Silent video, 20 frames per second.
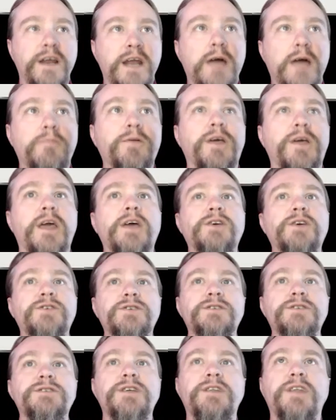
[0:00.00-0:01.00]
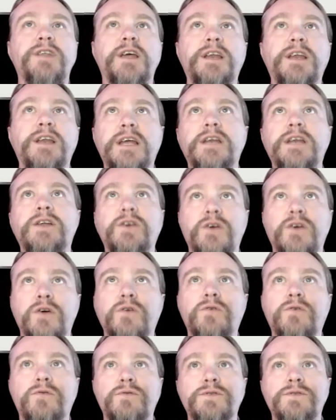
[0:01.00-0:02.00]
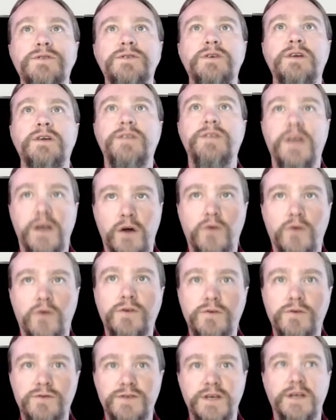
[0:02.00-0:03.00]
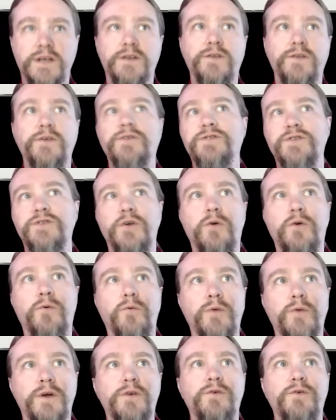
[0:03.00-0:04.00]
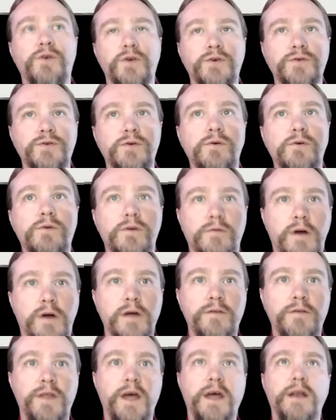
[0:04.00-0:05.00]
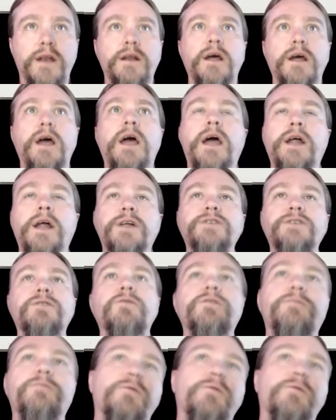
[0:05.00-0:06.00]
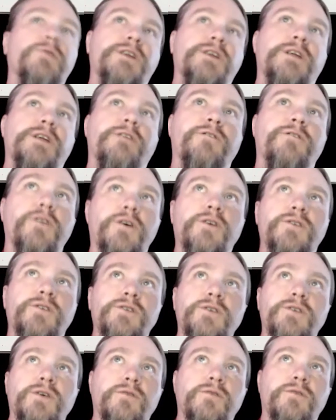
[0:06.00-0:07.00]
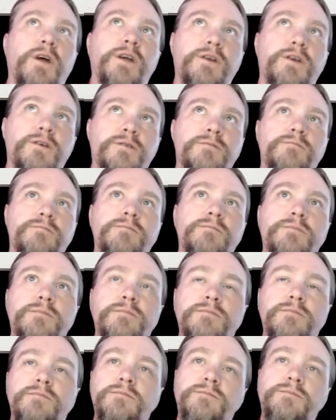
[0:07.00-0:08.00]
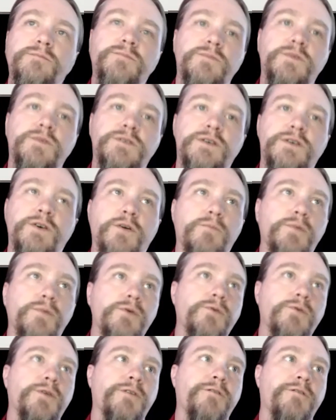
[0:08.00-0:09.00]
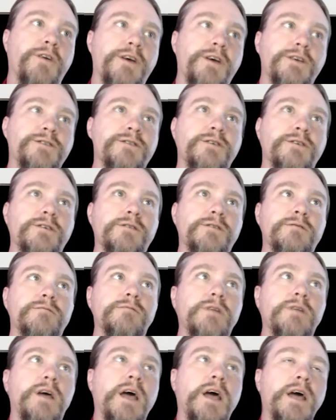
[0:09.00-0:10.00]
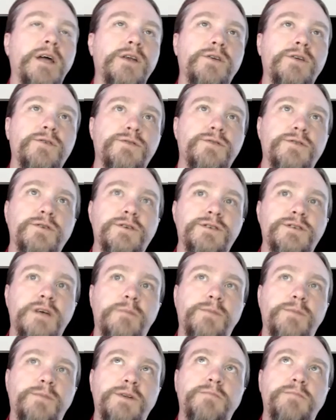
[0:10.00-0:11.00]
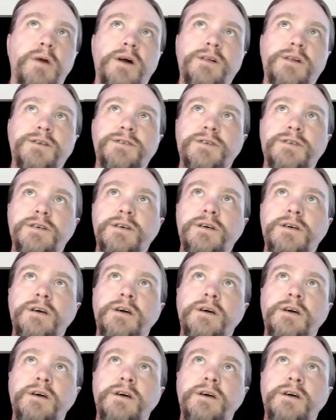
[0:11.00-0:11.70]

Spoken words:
applications that they need to use, they go use it, and there's no real control around that. And it's always been really difficult. You can write till you're blue in the face a end user acceptance policy,